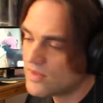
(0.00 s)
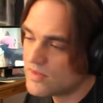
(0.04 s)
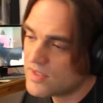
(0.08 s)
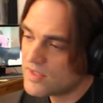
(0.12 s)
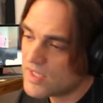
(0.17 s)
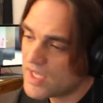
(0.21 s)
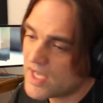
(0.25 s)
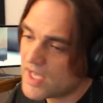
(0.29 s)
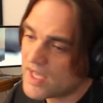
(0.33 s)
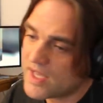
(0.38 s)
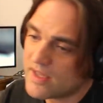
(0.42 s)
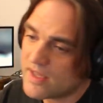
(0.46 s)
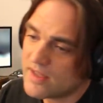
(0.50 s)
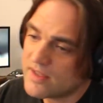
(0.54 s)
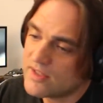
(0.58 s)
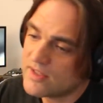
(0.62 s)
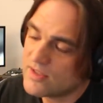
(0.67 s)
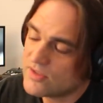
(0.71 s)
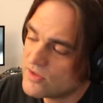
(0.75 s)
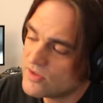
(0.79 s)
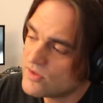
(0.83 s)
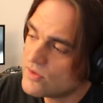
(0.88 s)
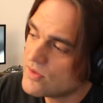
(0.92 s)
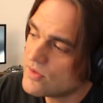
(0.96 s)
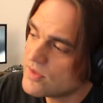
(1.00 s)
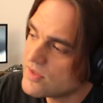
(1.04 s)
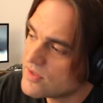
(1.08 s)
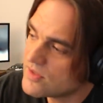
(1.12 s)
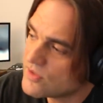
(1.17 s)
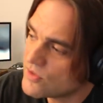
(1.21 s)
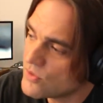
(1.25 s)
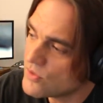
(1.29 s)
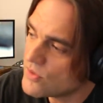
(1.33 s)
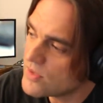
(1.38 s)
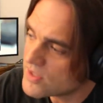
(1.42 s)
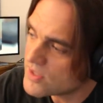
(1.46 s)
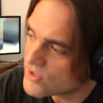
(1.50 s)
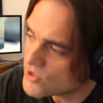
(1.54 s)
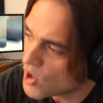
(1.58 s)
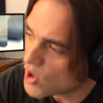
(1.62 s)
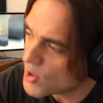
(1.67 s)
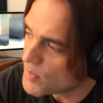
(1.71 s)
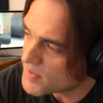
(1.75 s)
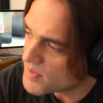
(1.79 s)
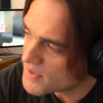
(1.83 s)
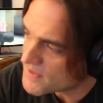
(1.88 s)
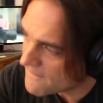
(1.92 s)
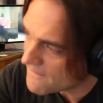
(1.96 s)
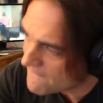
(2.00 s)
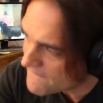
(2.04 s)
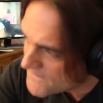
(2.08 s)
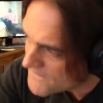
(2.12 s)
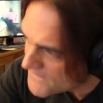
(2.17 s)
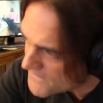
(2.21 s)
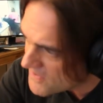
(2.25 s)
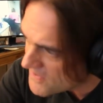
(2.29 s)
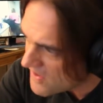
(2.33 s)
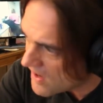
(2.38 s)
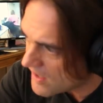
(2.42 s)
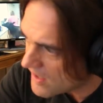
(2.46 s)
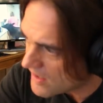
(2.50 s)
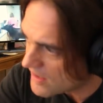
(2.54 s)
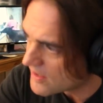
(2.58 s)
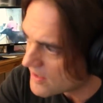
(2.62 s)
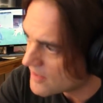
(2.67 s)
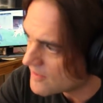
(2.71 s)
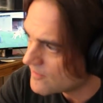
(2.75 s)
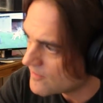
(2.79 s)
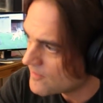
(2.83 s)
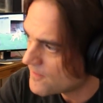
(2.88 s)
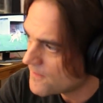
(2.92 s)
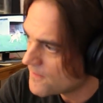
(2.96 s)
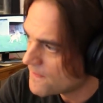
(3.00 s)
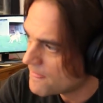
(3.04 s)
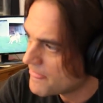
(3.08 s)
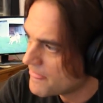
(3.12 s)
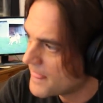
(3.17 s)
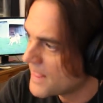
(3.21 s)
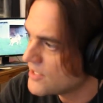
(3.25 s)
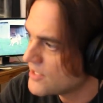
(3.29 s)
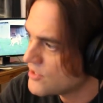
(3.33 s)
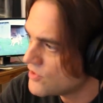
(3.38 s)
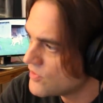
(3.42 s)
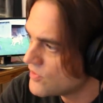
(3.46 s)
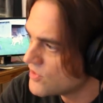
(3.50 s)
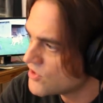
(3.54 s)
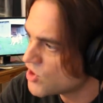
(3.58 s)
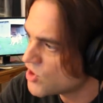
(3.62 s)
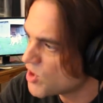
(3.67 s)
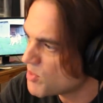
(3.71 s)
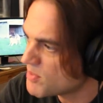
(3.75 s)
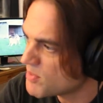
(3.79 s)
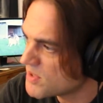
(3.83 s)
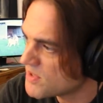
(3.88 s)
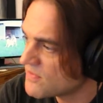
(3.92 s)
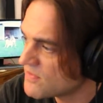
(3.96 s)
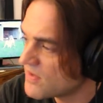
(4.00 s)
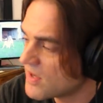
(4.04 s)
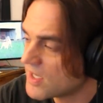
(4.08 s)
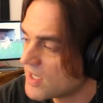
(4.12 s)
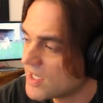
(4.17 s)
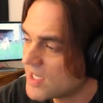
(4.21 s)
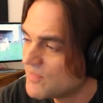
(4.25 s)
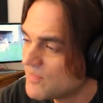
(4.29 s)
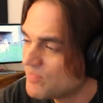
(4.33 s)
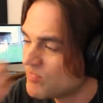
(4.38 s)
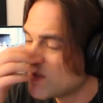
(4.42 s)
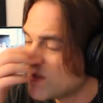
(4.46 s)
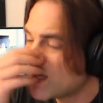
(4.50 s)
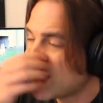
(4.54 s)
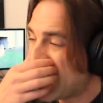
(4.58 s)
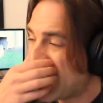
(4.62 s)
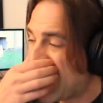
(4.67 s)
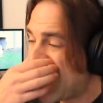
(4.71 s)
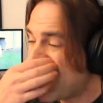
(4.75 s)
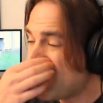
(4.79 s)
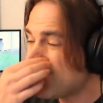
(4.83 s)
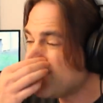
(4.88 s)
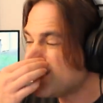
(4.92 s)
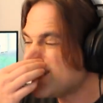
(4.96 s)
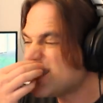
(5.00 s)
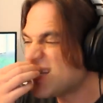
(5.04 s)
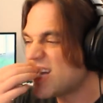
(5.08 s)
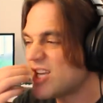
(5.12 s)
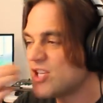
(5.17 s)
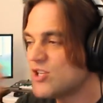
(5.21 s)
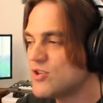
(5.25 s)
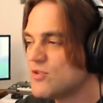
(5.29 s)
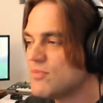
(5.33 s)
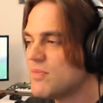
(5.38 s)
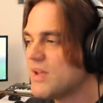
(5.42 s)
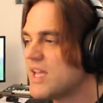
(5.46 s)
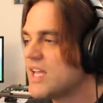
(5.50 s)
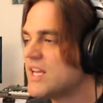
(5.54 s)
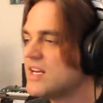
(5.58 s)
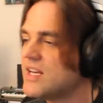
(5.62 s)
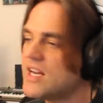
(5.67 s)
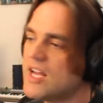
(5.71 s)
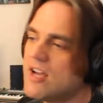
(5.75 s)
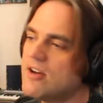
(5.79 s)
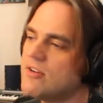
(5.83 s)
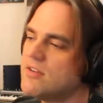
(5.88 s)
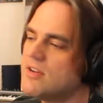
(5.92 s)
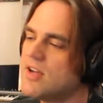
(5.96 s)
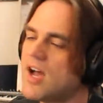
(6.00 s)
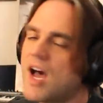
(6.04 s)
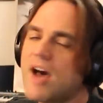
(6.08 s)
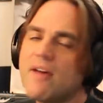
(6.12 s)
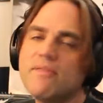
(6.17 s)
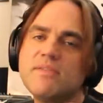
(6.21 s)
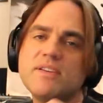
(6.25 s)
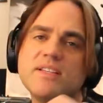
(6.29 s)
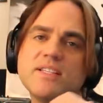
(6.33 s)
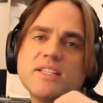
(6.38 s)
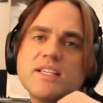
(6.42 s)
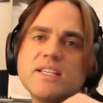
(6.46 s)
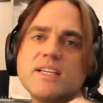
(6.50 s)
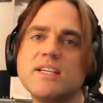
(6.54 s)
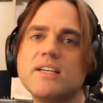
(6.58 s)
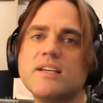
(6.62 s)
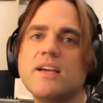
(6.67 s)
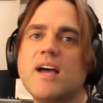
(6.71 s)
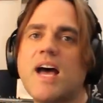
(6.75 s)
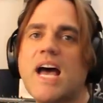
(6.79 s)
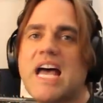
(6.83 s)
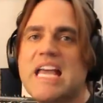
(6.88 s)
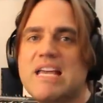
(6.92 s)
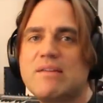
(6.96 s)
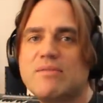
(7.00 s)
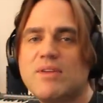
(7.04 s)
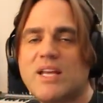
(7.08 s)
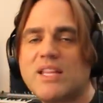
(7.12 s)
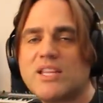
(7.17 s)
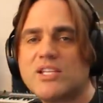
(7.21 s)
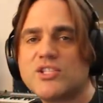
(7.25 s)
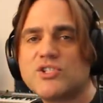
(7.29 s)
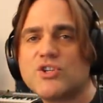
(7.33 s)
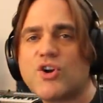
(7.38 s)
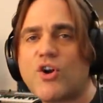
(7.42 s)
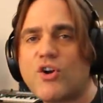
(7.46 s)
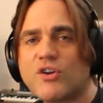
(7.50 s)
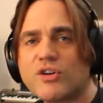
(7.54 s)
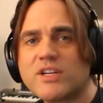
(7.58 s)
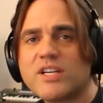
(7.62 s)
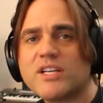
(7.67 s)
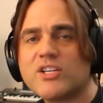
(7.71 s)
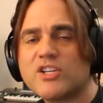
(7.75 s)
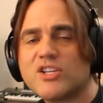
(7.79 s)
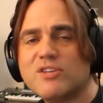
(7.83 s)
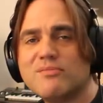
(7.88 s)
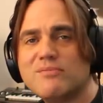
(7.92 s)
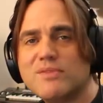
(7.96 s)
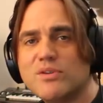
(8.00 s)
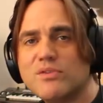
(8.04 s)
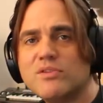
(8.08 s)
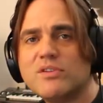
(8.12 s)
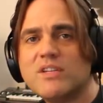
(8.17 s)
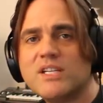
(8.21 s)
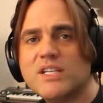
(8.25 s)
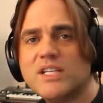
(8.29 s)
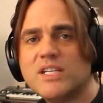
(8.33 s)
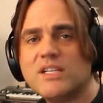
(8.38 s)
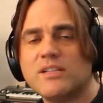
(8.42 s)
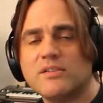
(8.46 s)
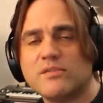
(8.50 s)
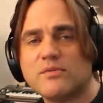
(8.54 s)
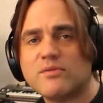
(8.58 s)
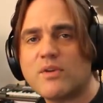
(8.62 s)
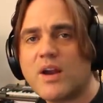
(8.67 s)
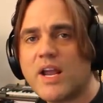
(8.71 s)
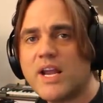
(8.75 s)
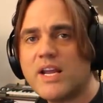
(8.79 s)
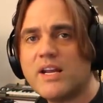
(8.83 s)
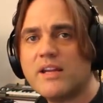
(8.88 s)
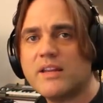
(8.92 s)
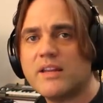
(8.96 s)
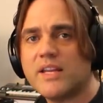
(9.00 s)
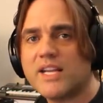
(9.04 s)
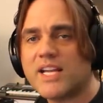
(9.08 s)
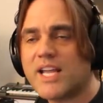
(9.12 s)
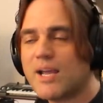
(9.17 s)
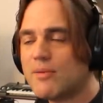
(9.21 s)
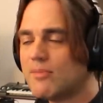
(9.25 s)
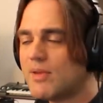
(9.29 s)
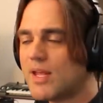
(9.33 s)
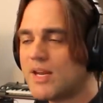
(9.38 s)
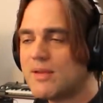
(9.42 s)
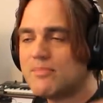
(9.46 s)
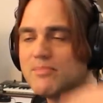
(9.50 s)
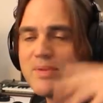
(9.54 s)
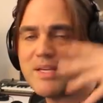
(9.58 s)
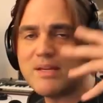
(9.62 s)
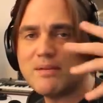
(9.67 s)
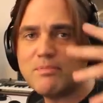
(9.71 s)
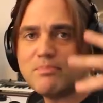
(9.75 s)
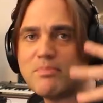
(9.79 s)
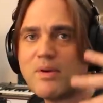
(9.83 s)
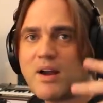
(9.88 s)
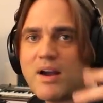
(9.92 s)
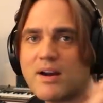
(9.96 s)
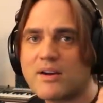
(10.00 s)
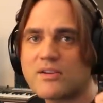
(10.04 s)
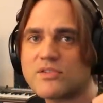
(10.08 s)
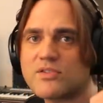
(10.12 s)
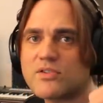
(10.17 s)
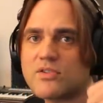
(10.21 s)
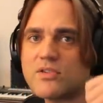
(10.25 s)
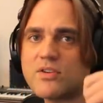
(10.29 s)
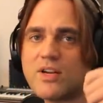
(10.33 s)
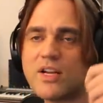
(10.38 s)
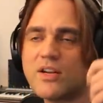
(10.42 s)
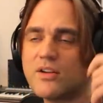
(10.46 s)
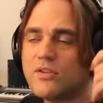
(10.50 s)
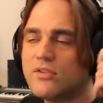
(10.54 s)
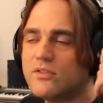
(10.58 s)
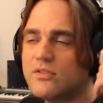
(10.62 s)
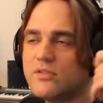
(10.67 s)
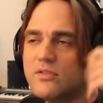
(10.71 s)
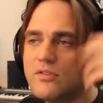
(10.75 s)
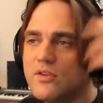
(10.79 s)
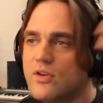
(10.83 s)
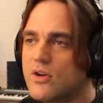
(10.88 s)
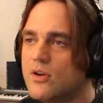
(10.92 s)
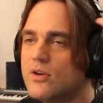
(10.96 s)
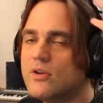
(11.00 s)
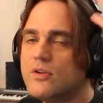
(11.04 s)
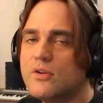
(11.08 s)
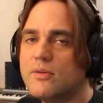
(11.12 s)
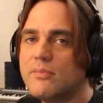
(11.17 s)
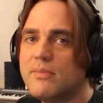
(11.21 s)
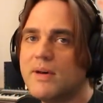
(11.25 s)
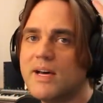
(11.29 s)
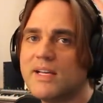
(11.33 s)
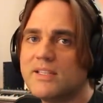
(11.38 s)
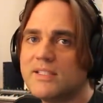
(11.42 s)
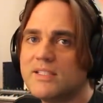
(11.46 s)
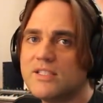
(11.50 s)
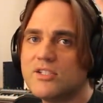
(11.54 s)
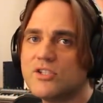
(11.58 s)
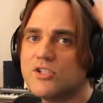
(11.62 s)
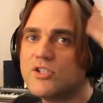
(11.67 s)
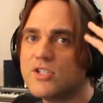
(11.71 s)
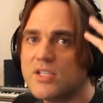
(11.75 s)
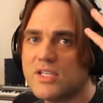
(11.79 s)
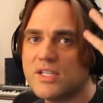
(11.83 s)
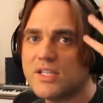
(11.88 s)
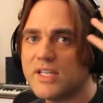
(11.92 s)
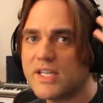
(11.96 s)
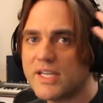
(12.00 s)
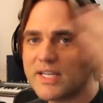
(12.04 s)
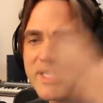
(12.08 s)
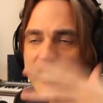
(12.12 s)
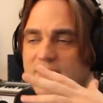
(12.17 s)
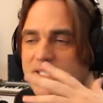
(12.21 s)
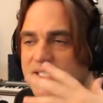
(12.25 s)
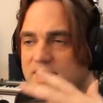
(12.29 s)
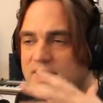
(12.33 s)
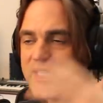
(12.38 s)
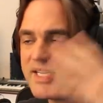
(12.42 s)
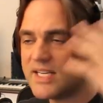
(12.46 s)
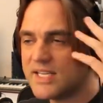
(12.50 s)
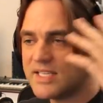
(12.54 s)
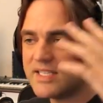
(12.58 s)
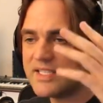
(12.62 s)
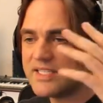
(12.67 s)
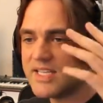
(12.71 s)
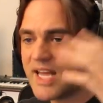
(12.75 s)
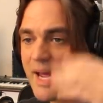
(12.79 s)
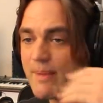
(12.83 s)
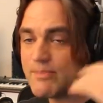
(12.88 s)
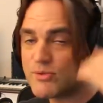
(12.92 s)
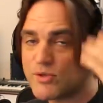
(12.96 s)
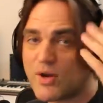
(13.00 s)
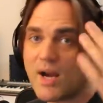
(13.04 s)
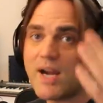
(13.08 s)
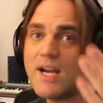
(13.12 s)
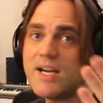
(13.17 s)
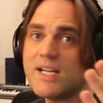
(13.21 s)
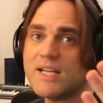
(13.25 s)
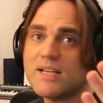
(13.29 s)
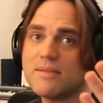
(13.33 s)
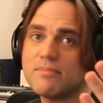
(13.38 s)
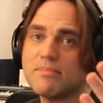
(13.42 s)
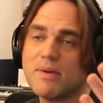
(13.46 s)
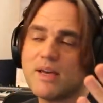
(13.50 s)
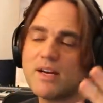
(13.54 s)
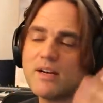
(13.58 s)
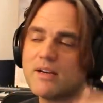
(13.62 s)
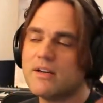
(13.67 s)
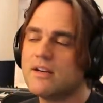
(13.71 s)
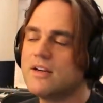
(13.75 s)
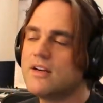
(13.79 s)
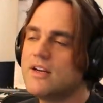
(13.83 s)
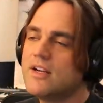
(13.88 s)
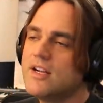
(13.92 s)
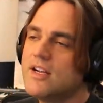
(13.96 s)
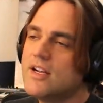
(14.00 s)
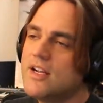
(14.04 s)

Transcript: Yeah, dude is dope as fuck. Dude is dope as fuck. I will tell you, man, now, obviously, I am not the target community, right? Like, I'm not a beatboxer. I don't know about this shit. Like, and I'm trying to get better.